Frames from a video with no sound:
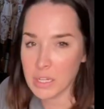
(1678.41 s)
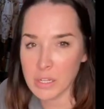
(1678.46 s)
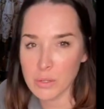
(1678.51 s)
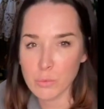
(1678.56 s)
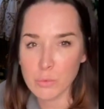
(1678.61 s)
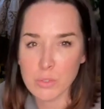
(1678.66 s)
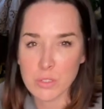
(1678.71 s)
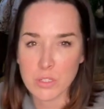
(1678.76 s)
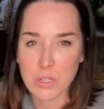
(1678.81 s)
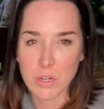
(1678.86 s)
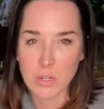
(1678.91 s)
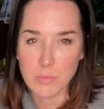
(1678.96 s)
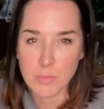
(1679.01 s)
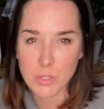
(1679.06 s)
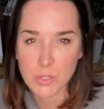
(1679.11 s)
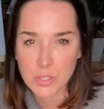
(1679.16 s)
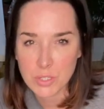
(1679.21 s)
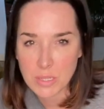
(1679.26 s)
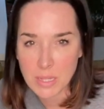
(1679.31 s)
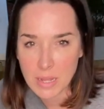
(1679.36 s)
was
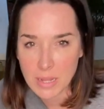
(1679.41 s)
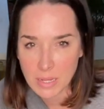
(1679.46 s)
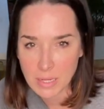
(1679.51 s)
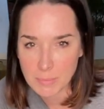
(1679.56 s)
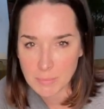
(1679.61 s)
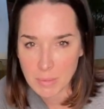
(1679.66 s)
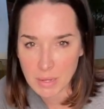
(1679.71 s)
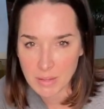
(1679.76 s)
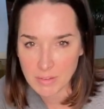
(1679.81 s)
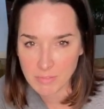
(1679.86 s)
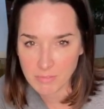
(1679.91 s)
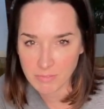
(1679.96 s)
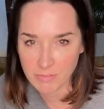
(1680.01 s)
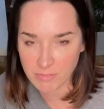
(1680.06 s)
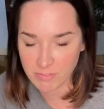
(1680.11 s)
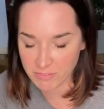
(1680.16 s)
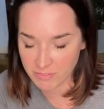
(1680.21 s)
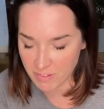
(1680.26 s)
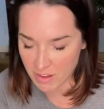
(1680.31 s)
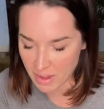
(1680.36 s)
almost like my
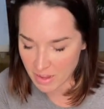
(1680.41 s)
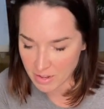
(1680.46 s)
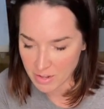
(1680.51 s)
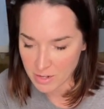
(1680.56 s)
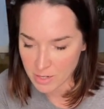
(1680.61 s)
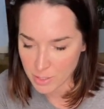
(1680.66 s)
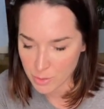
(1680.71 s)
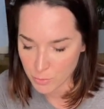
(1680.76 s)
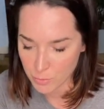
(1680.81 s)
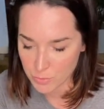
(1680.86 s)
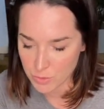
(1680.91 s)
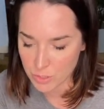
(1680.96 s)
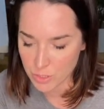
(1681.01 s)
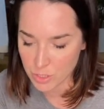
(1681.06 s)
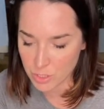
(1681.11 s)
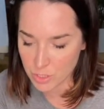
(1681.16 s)
fire was